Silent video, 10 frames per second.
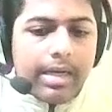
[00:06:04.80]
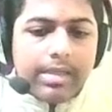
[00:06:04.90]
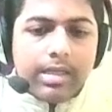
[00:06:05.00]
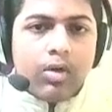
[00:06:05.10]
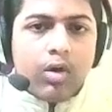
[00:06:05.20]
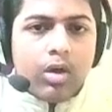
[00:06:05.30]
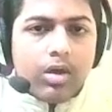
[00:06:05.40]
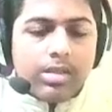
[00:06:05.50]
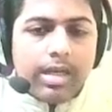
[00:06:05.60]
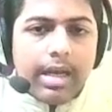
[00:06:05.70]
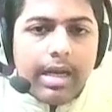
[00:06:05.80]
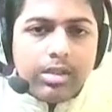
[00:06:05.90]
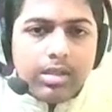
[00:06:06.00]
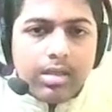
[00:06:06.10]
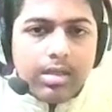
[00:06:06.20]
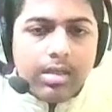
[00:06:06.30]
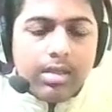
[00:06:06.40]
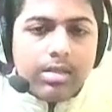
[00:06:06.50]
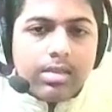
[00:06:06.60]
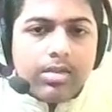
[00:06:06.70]
let's say dot dot slash
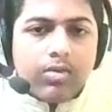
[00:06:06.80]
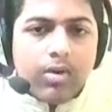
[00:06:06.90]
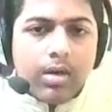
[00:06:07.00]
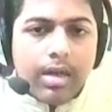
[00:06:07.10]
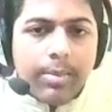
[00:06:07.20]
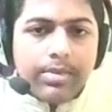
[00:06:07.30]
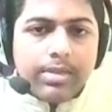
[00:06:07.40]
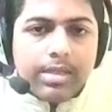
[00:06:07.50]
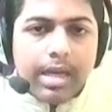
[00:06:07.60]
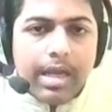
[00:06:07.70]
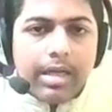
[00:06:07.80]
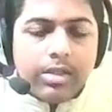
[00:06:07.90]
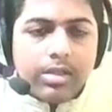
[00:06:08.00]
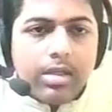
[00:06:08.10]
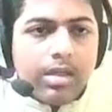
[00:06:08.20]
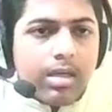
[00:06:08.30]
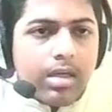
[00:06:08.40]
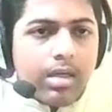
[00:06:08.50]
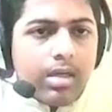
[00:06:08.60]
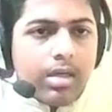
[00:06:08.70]
script slash
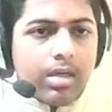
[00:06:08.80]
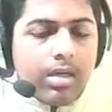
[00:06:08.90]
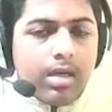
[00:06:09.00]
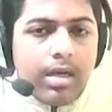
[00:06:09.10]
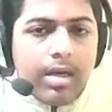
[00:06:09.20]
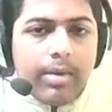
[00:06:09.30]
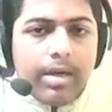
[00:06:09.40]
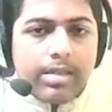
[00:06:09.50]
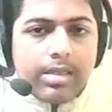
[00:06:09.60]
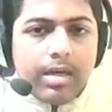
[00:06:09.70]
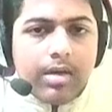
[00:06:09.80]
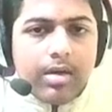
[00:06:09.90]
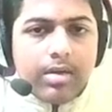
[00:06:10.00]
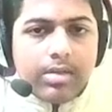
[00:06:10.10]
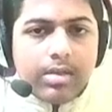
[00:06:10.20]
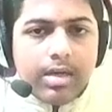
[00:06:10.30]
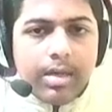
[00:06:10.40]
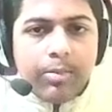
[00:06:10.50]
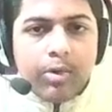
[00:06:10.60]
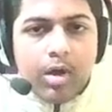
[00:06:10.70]
let's say
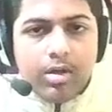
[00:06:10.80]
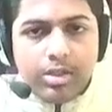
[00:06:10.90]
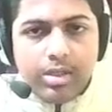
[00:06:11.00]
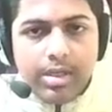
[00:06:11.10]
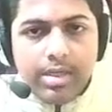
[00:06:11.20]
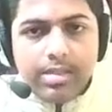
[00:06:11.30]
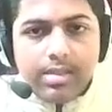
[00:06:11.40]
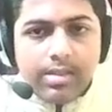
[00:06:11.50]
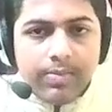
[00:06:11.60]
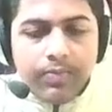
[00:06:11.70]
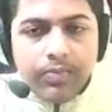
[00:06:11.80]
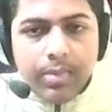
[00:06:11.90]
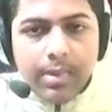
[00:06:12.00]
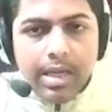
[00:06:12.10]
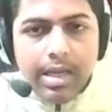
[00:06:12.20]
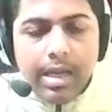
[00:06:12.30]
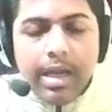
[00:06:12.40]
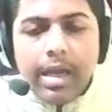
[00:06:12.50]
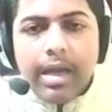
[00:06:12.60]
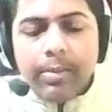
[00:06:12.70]
script dot js.
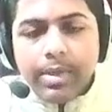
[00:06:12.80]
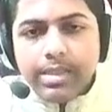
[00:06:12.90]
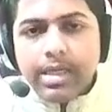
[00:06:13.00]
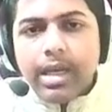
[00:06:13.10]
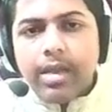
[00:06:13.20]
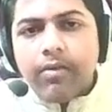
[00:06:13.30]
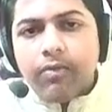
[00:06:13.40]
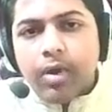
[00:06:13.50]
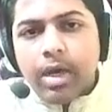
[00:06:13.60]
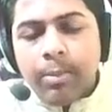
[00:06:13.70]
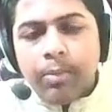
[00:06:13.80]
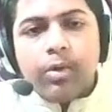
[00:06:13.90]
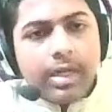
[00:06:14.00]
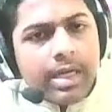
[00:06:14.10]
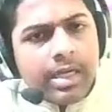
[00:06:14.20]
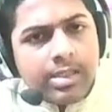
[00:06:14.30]
And basically if you are importing a